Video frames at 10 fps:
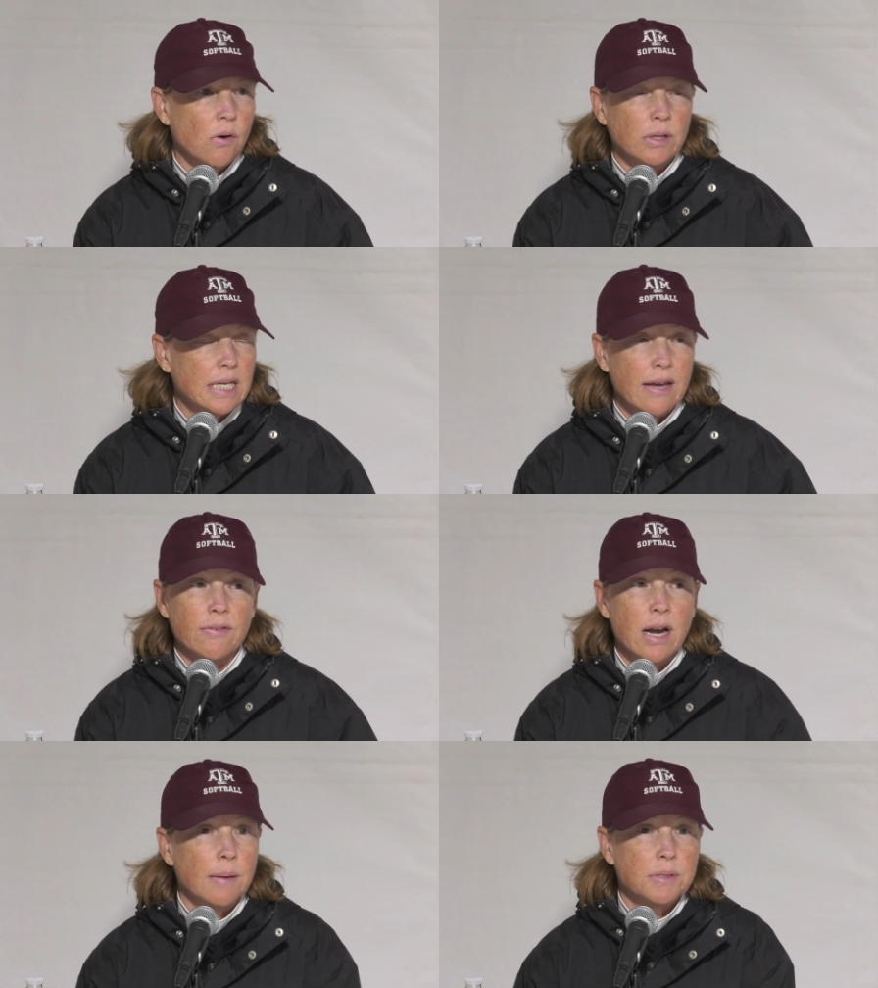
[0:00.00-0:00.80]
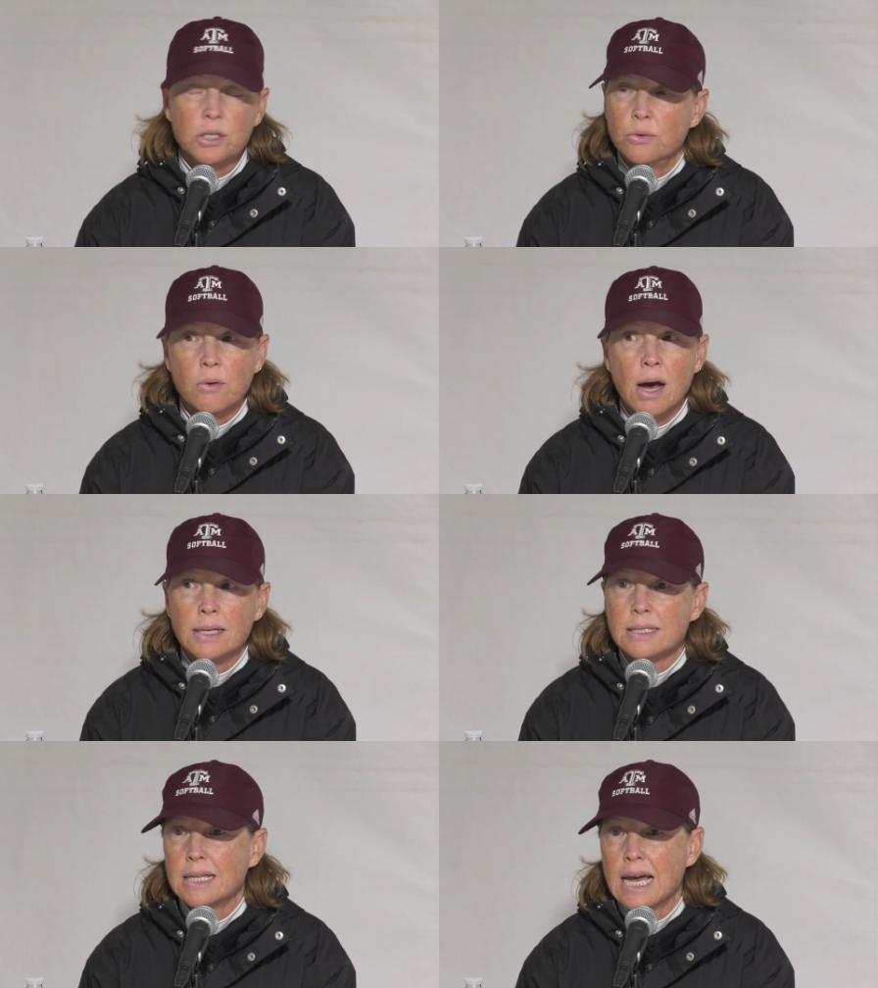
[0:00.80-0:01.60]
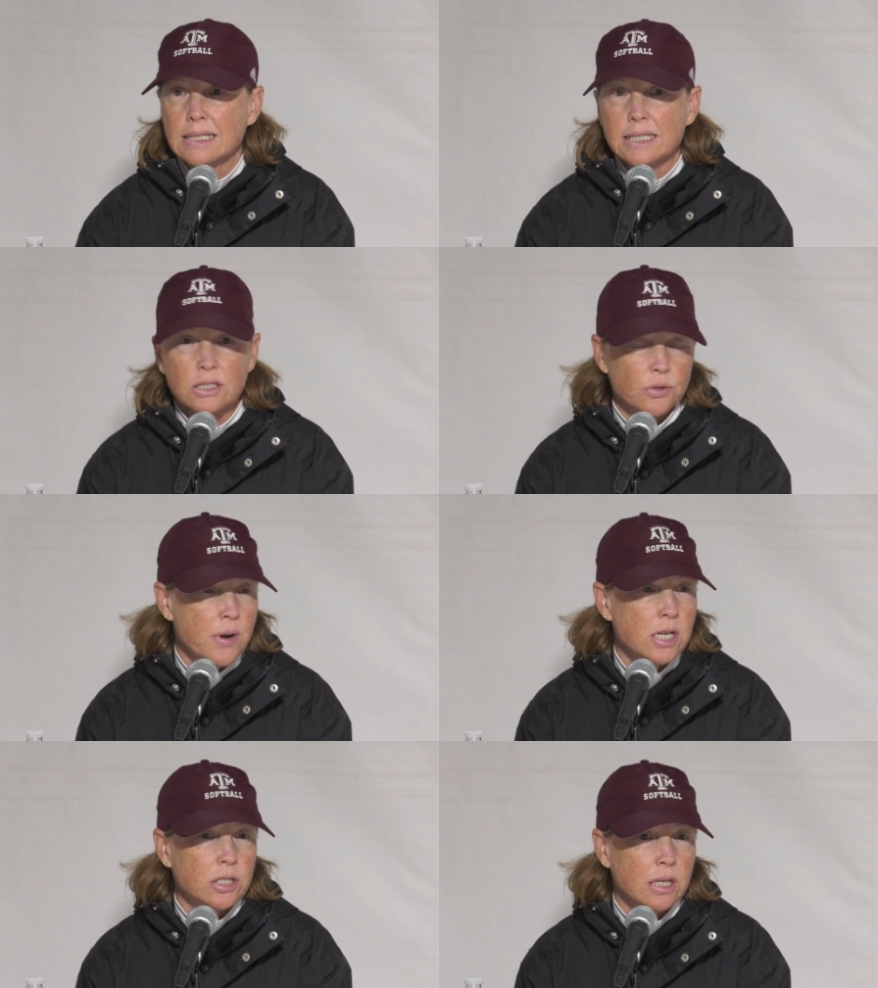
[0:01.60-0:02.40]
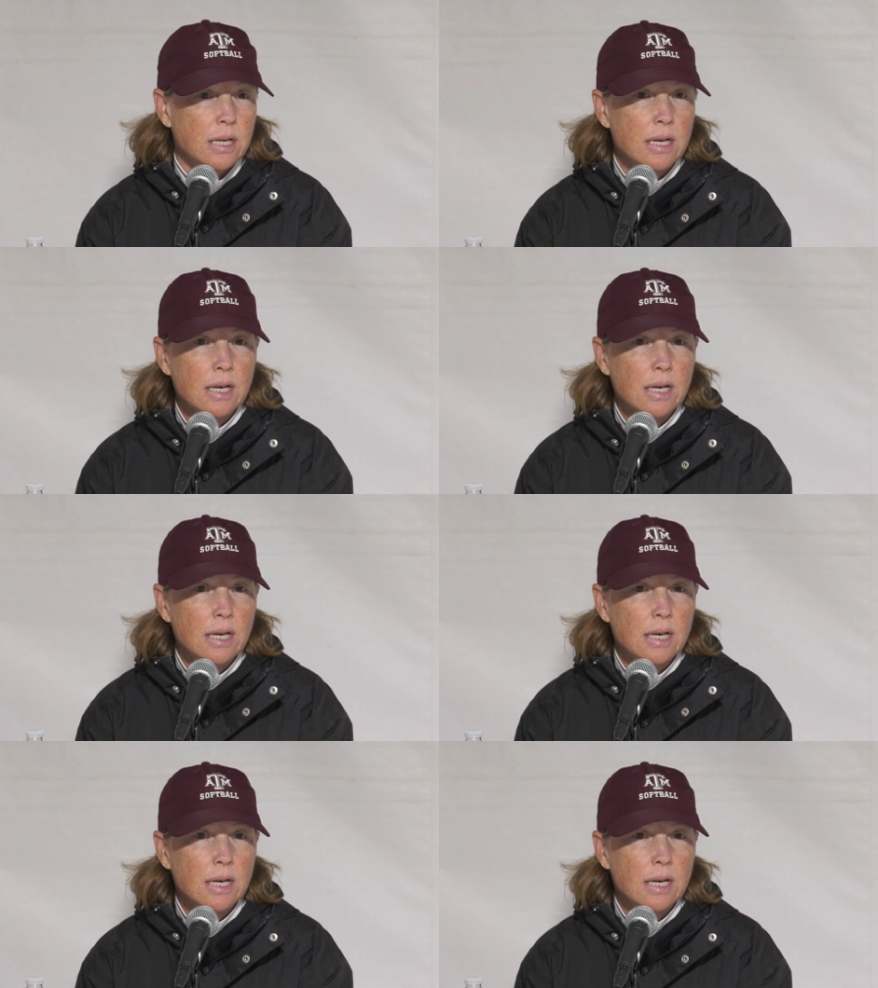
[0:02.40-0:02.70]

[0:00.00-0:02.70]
only giving up two runs in that situation.